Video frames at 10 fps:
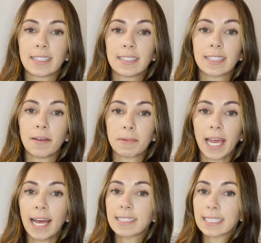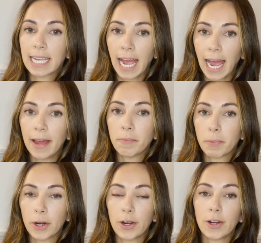Some cats can
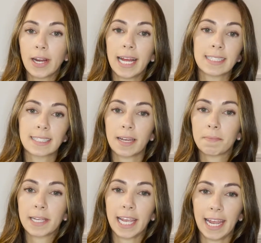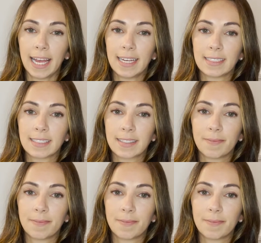purr and some can't.